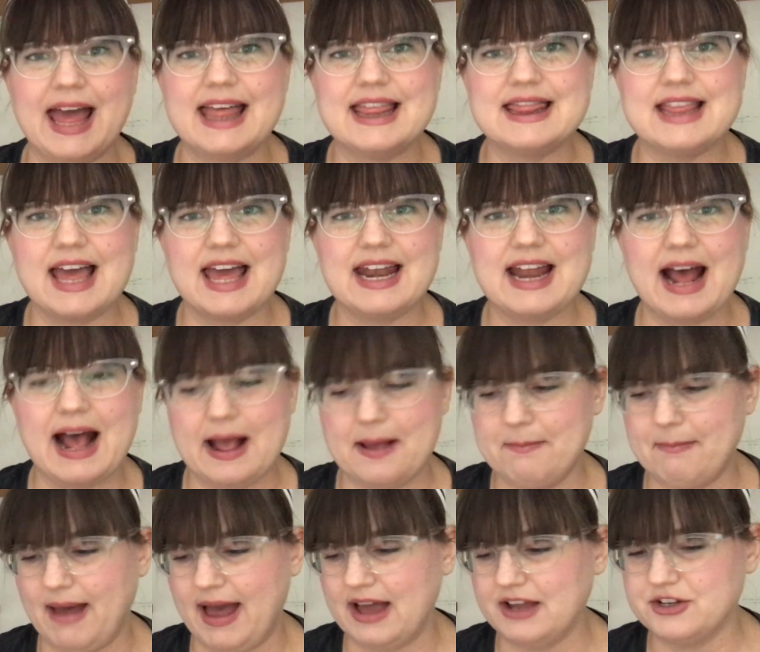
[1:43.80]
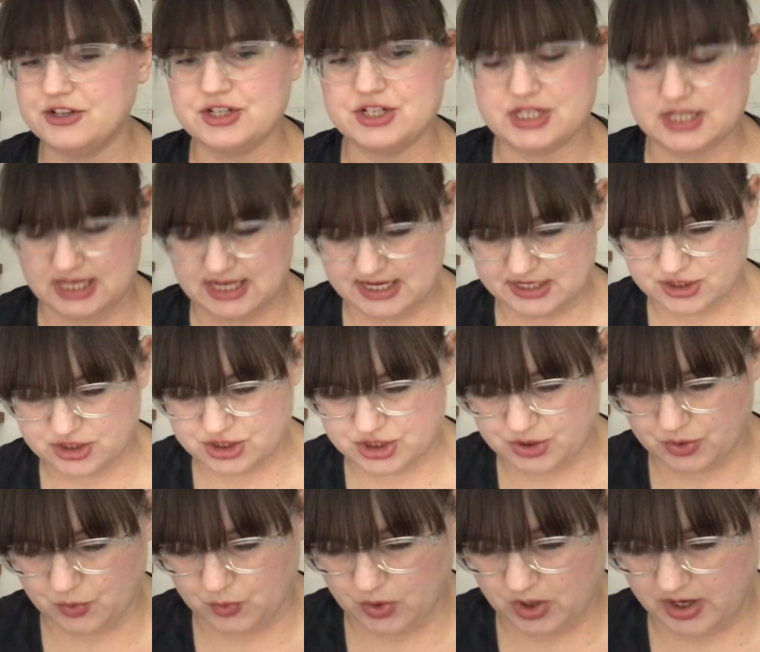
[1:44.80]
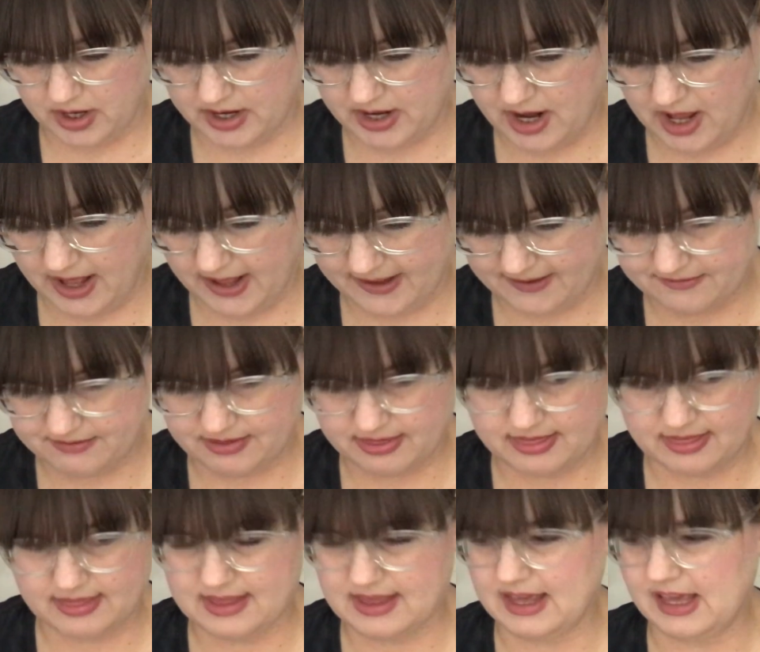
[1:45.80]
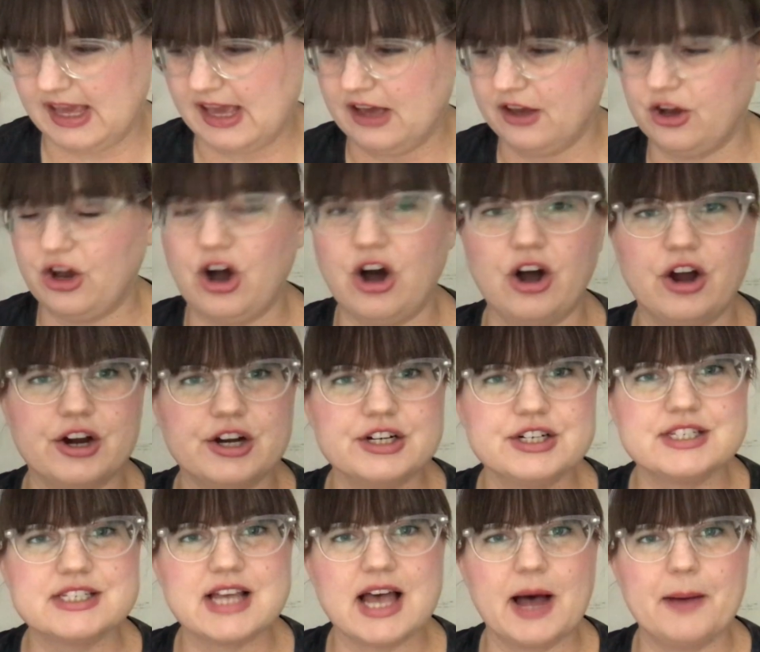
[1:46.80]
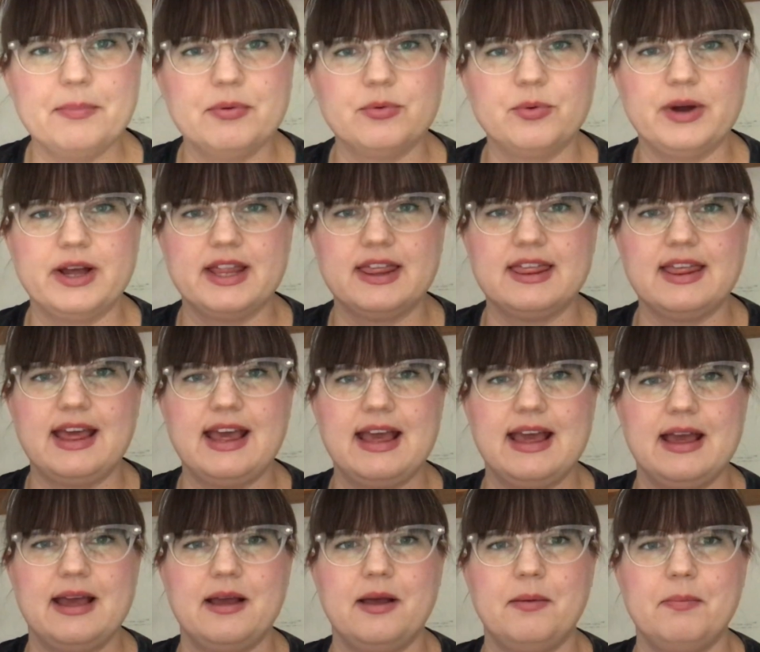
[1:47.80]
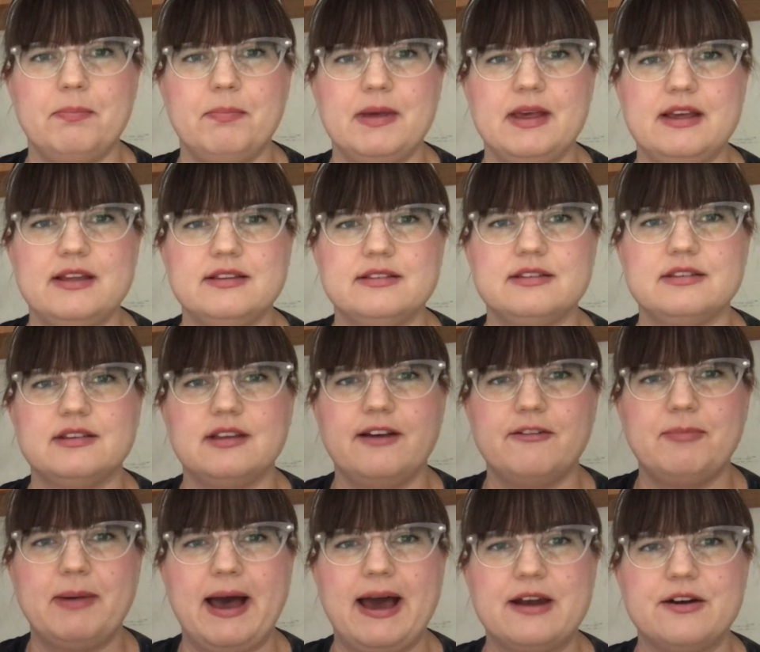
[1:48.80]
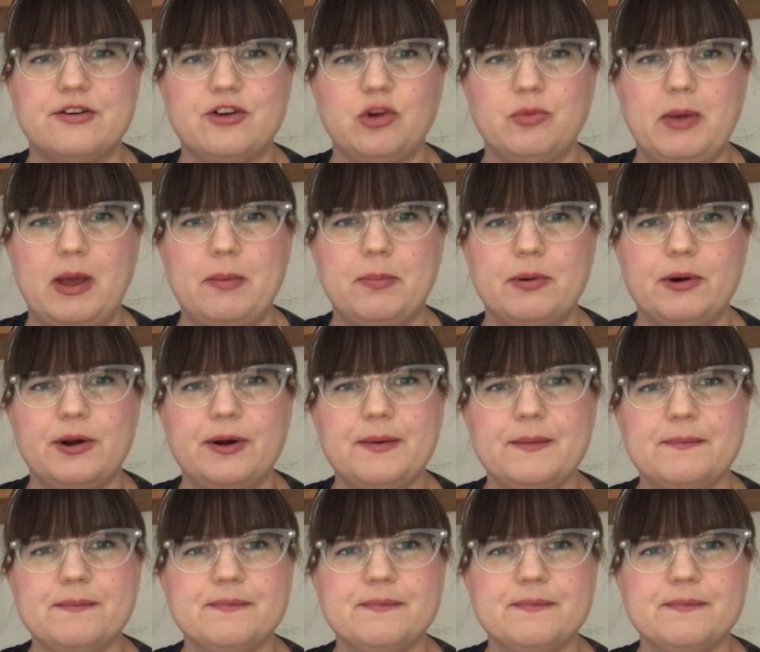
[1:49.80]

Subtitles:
And then I matched each one of the cards up with a piece of patterned paper.